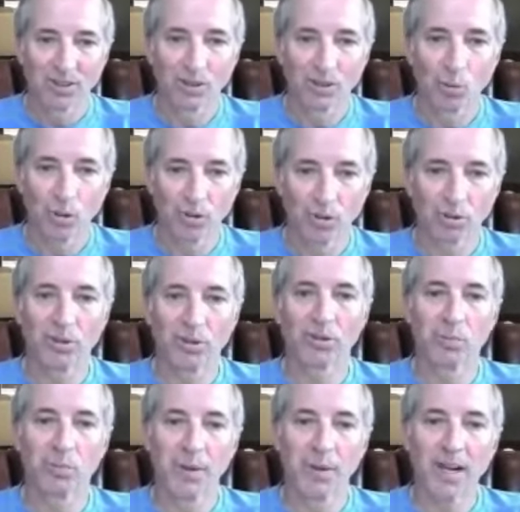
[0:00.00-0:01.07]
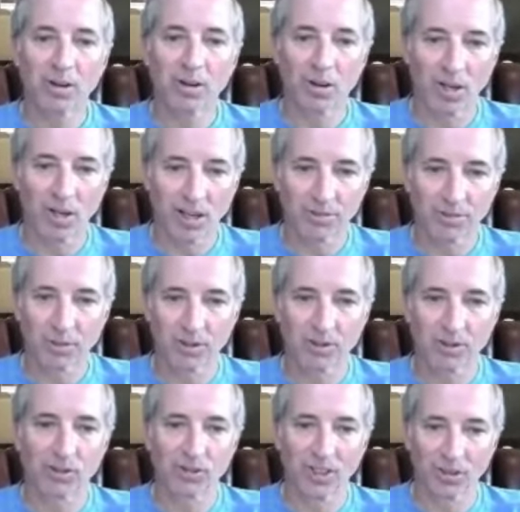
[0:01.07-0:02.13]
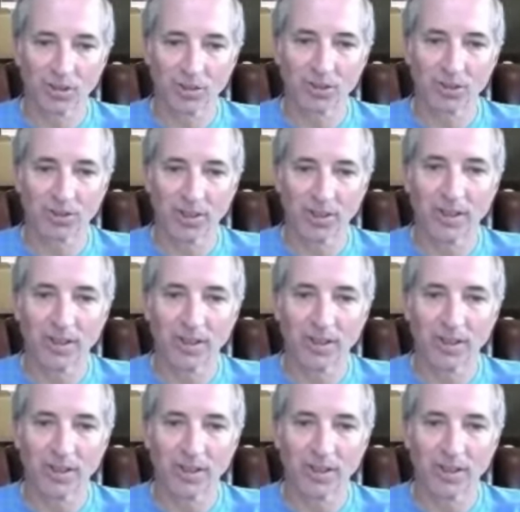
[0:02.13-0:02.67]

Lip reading: the world is better off with the shelter